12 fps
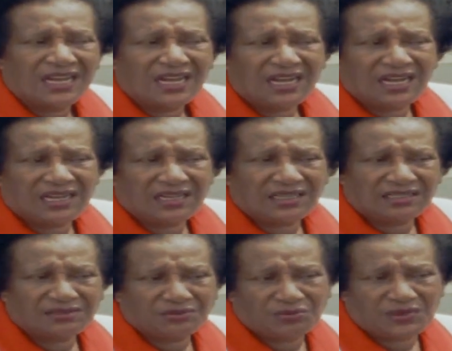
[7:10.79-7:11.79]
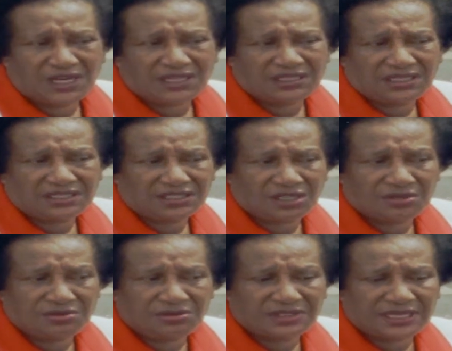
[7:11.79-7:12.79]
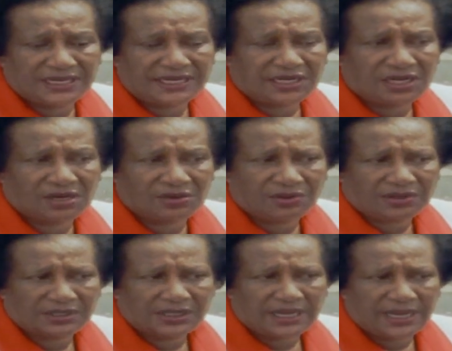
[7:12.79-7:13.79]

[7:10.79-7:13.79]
one of the schools in Dakota,